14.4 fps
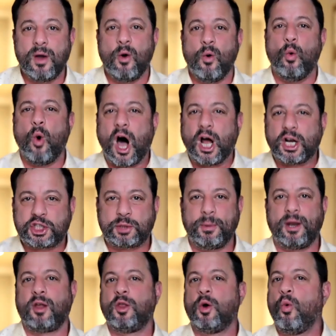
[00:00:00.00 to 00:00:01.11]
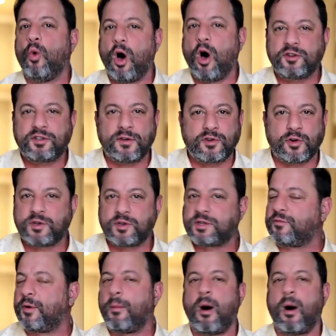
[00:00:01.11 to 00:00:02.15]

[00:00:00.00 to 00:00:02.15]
watchmen on the walls of Jerusalem from